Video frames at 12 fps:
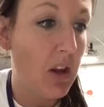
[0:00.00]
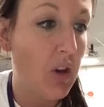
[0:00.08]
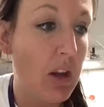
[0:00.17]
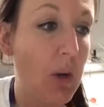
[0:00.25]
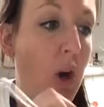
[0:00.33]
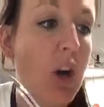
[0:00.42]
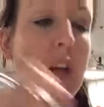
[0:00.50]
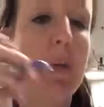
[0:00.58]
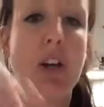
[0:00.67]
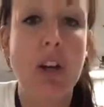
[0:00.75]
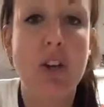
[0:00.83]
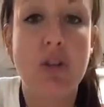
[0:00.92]
they
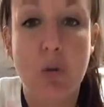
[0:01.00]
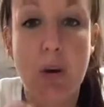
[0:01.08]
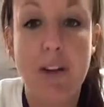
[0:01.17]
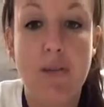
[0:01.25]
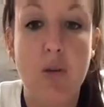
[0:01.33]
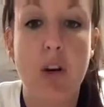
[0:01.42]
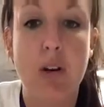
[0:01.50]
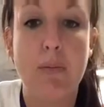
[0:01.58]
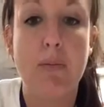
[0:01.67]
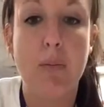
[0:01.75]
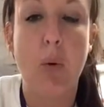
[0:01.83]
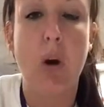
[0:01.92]
want you to do 24
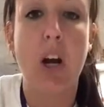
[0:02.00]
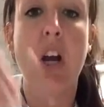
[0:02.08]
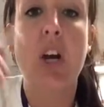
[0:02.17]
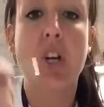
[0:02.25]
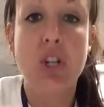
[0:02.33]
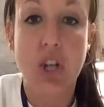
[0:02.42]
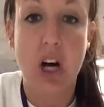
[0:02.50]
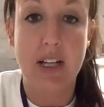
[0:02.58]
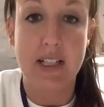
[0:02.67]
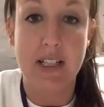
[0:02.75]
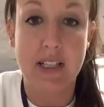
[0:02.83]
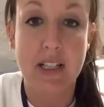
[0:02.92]
more
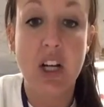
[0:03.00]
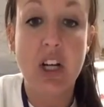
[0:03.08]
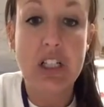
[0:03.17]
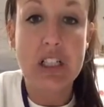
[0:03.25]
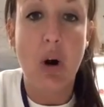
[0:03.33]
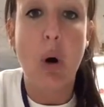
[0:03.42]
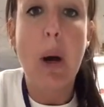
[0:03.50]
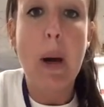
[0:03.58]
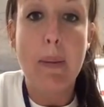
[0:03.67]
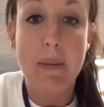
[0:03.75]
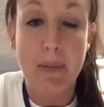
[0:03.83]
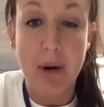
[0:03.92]
tosses. So
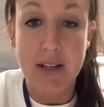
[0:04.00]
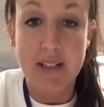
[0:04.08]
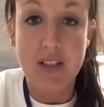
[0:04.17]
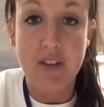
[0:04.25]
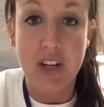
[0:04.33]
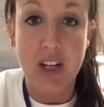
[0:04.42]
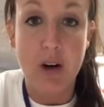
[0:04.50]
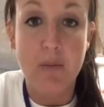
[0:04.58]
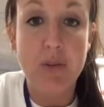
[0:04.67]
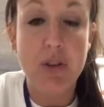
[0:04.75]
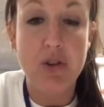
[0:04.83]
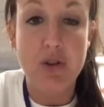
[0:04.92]
I'm going to pause this video,
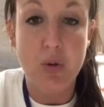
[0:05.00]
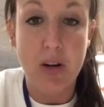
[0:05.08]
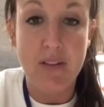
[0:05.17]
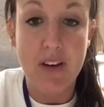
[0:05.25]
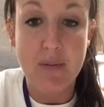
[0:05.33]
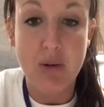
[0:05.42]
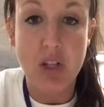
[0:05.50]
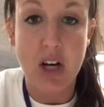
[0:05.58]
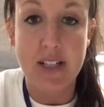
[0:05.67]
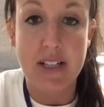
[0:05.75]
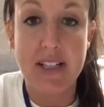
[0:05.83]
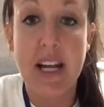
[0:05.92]
do 25 more
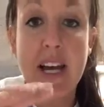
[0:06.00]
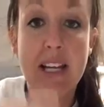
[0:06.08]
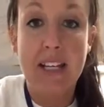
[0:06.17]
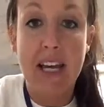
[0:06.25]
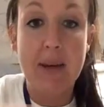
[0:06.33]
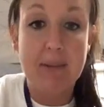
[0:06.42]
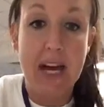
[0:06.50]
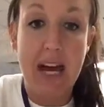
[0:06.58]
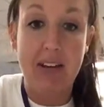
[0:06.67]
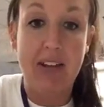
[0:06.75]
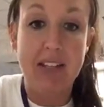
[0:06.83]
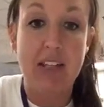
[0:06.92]
tosses, keep
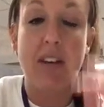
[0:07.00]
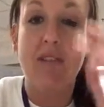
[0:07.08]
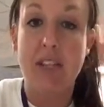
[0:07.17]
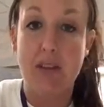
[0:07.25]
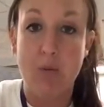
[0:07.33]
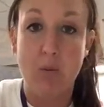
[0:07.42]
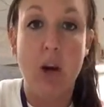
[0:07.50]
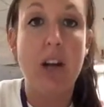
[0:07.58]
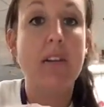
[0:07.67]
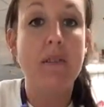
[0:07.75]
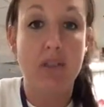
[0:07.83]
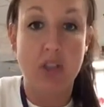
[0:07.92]
tallies of team
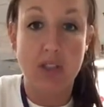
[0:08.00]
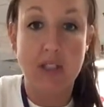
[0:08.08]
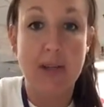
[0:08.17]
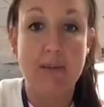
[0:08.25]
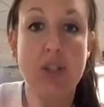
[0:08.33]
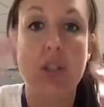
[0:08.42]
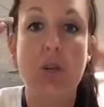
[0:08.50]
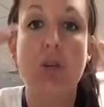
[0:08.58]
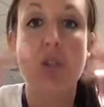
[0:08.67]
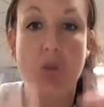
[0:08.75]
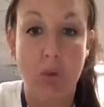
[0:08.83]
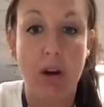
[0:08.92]
1 versus team 2
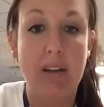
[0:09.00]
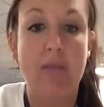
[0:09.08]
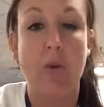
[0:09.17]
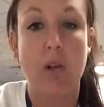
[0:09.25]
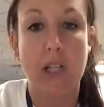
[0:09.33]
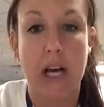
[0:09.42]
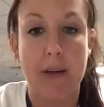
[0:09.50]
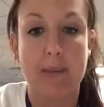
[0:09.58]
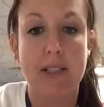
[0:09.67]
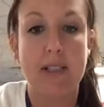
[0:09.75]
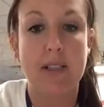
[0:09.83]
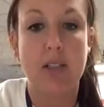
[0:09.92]
24
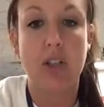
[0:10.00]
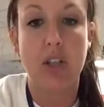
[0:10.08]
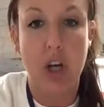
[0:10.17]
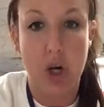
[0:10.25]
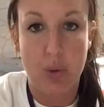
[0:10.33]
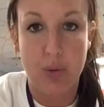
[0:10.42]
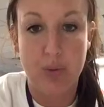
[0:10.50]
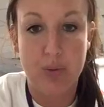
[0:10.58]
times. Go.